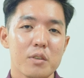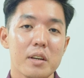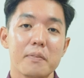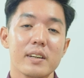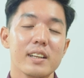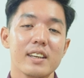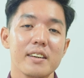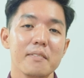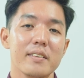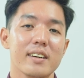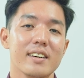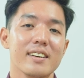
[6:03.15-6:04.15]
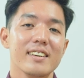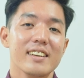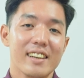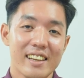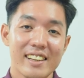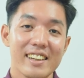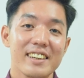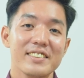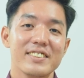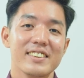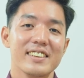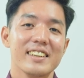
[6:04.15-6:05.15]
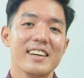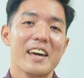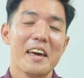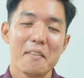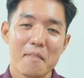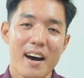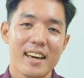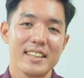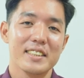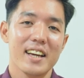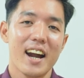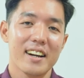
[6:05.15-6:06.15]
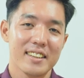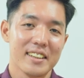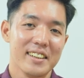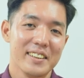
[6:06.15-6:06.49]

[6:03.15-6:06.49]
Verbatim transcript: deeper in Him and love and by His character.